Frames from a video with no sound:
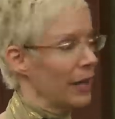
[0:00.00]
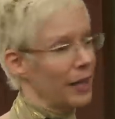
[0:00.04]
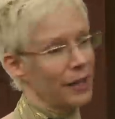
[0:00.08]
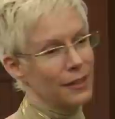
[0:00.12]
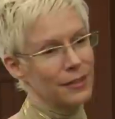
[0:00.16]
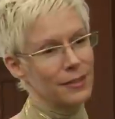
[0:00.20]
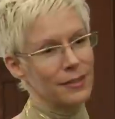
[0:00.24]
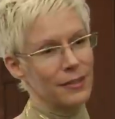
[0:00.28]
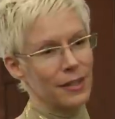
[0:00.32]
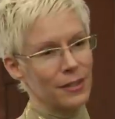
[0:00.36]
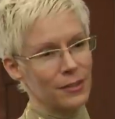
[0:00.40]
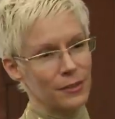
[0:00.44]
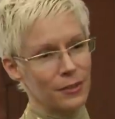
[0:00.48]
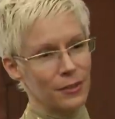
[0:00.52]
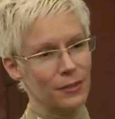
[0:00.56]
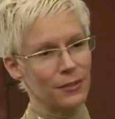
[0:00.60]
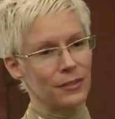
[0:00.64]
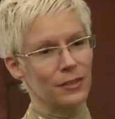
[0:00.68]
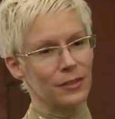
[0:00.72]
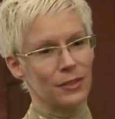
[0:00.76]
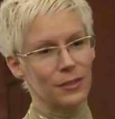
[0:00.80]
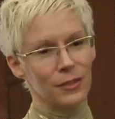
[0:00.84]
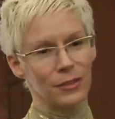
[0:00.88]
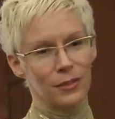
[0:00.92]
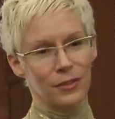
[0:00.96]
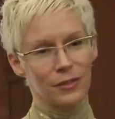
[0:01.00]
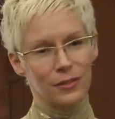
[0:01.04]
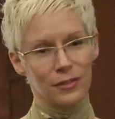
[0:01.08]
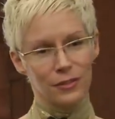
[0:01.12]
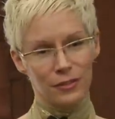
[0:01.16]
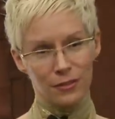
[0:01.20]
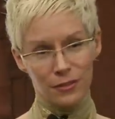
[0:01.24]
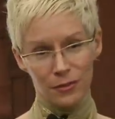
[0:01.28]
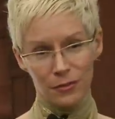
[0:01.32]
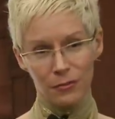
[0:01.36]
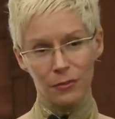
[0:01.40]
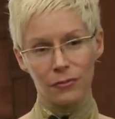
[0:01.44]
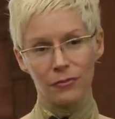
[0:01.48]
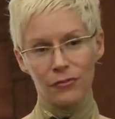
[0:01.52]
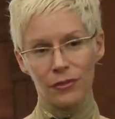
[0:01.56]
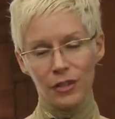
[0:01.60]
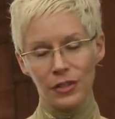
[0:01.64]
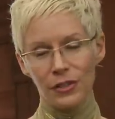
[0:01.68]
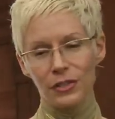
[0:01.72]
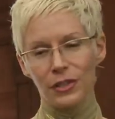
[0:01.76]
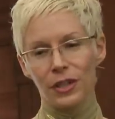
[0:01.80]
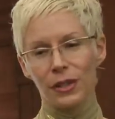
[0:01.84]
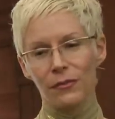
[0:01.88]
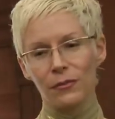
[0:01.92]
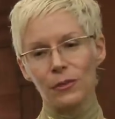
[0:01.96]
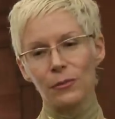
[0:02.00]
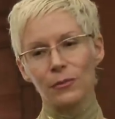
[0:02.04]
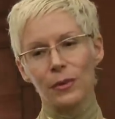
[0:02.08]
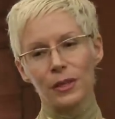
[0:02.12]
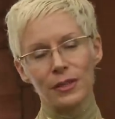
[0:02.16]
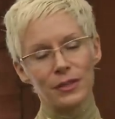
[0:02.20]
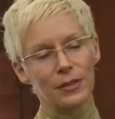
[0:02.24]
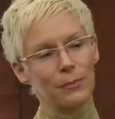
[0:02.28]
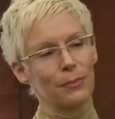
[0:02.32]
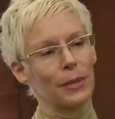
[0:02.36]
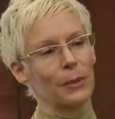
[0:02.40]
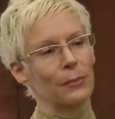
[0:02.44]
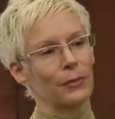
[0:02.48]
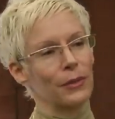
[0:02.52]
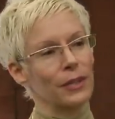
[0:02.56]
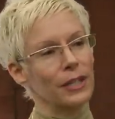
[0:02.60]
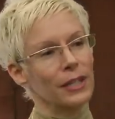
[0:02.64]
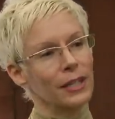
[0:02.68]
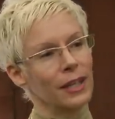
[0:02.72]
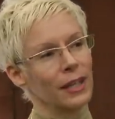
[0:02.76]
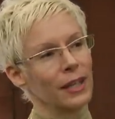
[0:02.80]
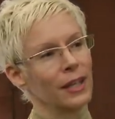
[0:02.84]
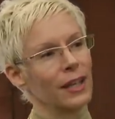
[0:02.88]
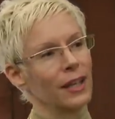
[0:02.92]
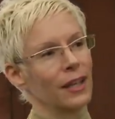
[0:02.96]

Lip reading: ancestors just to refresh everyone's memory.